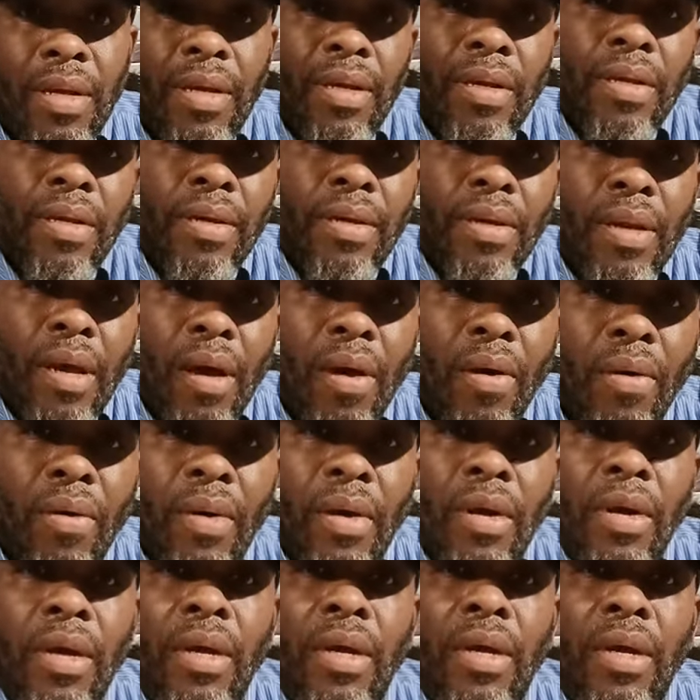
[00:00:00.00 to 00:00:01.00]
you know,
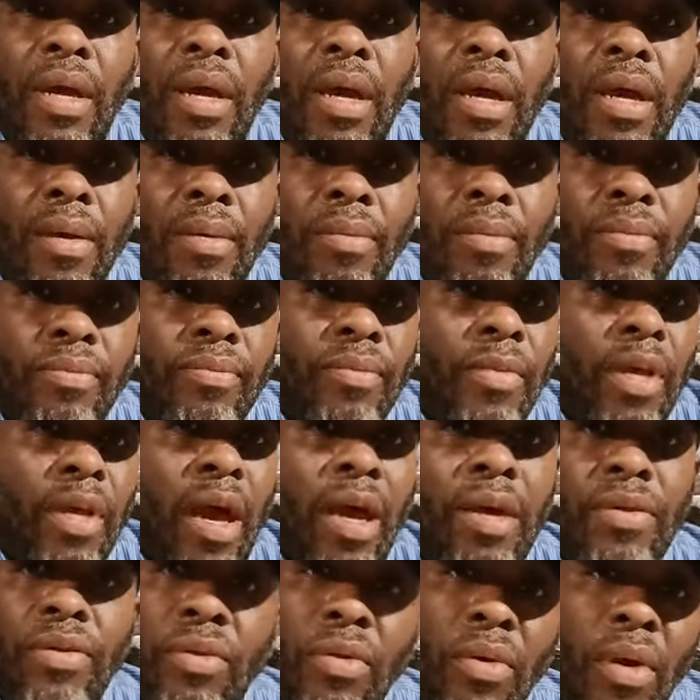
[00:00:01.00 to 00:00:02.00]
and
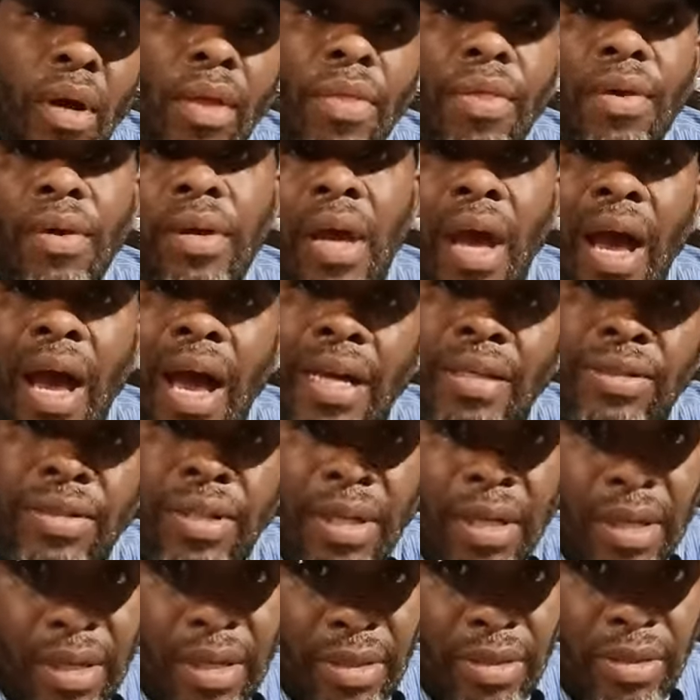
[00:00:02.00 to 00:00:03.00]
I do other
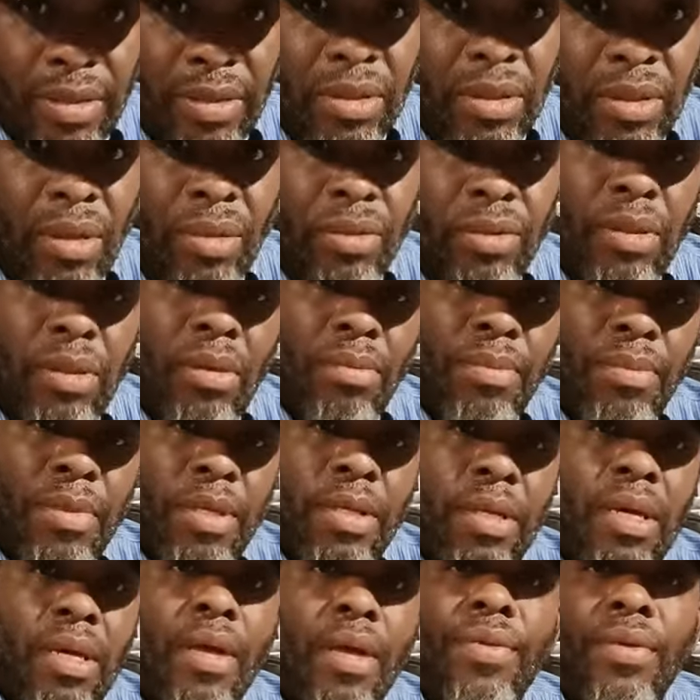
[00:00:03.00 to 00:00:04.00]
content, you know, so
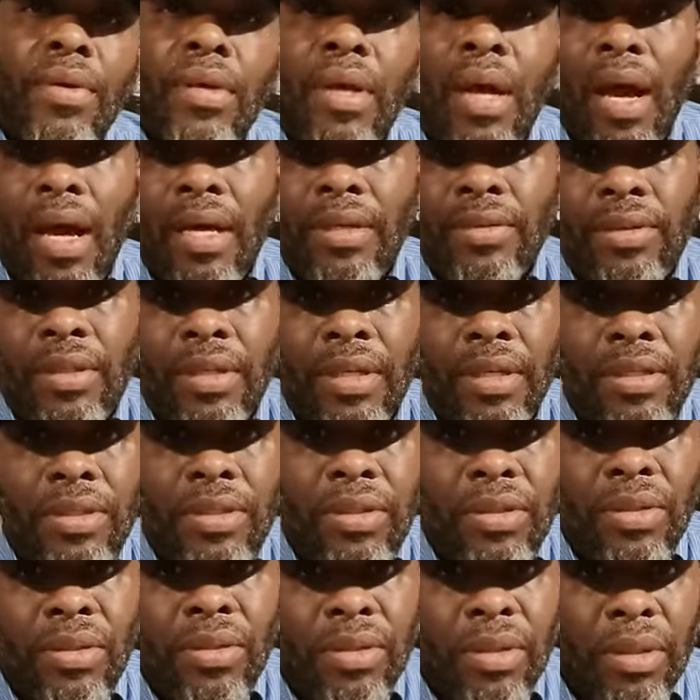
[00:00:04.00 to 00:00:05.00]
many other content,
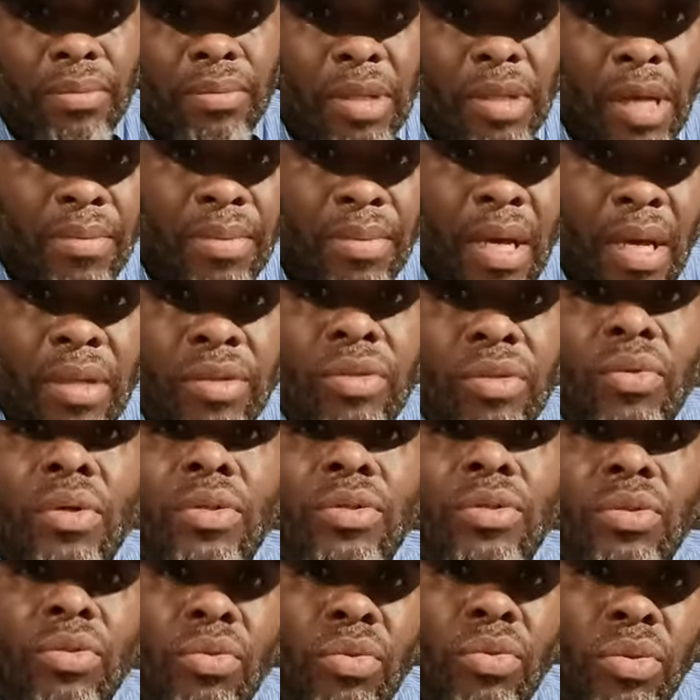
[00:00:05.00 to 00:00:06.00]
you know, sometimes I'll do a
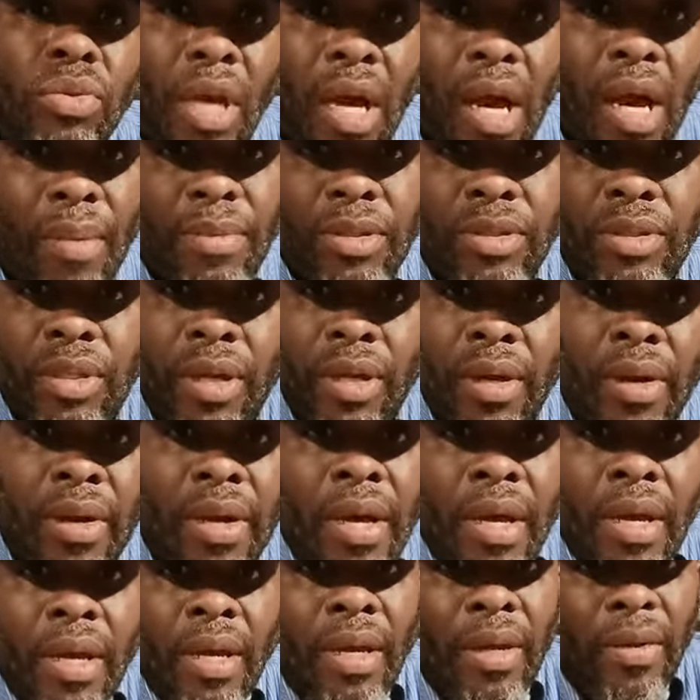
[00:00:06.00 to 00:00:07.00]
news commentary
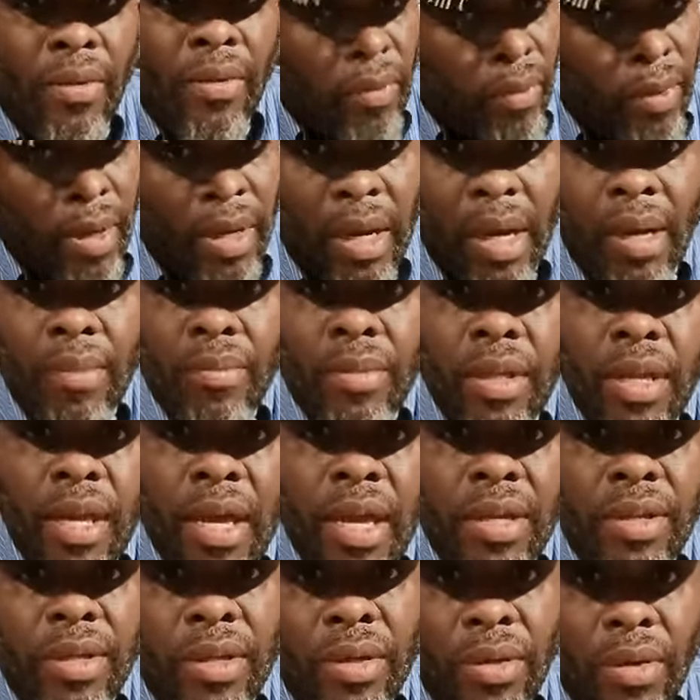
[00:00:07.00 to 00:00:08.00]
when I'm
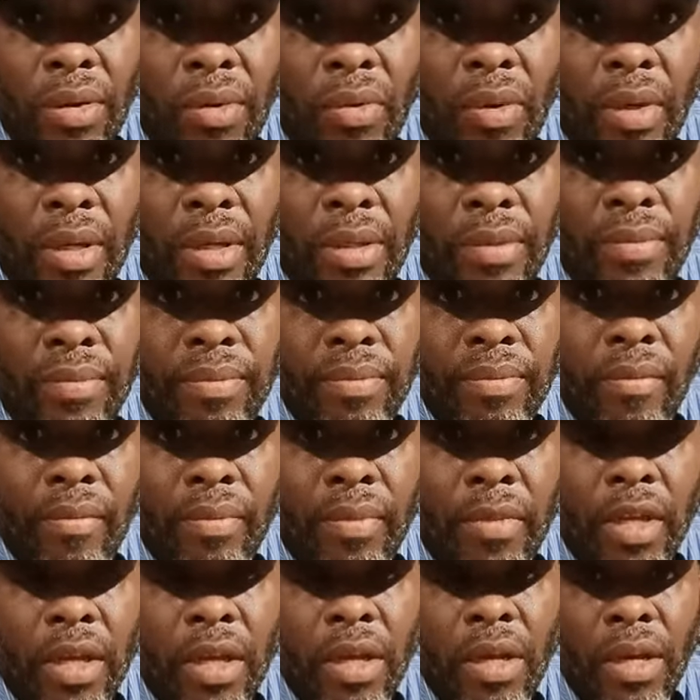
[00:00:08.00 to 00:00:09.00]
led to do it,
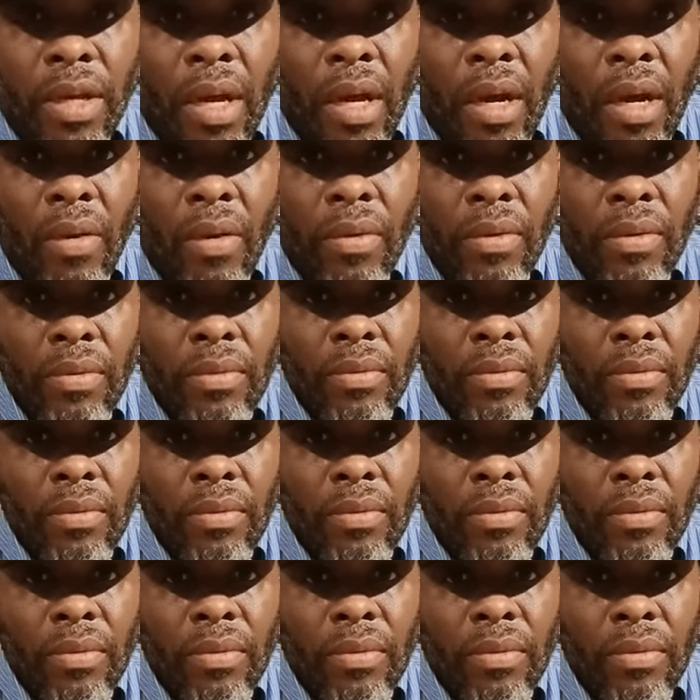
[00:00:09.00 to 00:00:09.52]
you know,